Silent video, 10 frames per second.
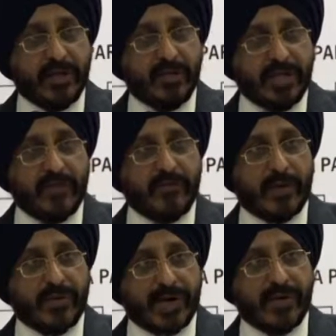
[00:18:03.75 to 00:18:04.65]
you, team
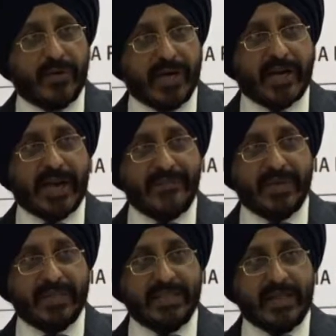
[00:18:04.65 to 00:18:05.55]
from Greater Noida
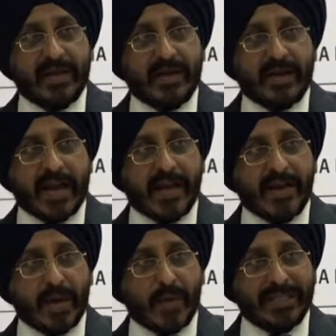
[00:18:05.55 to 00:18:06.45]
campus. Can
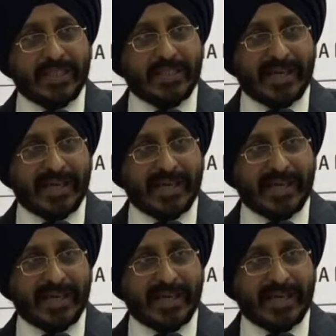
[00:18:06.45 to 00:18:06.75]
I request the